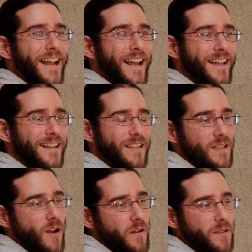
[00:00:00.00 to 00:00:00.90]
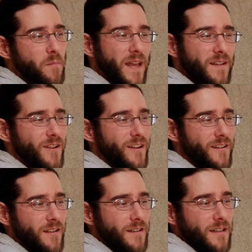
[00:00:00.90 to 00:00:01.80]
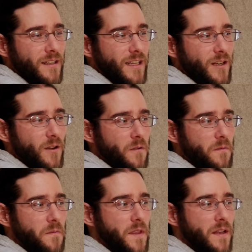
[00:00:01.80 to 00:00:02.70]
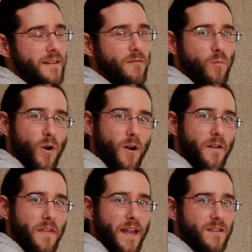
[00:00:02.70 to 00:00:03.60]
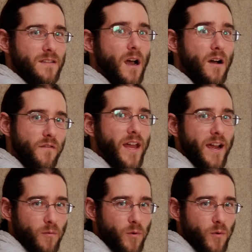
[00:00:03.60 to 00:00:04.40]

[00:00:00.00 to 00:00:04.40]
And it all depends on, the word that it's of that